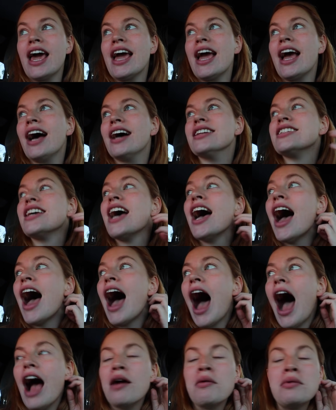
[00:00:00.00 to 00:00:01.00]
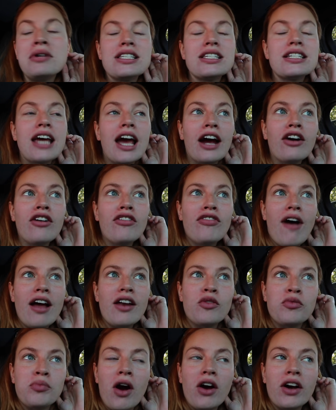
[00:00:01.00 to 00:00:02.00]
and I was terrified
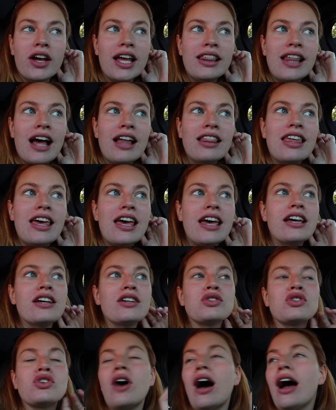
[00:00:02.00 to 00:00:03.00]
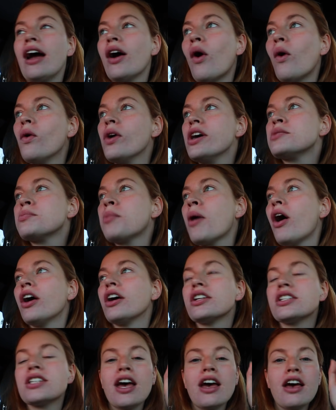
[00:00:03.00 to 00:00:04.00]
of parking that thing, so I always
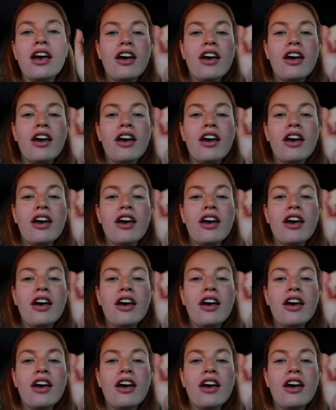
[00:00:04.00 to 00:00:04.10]
parked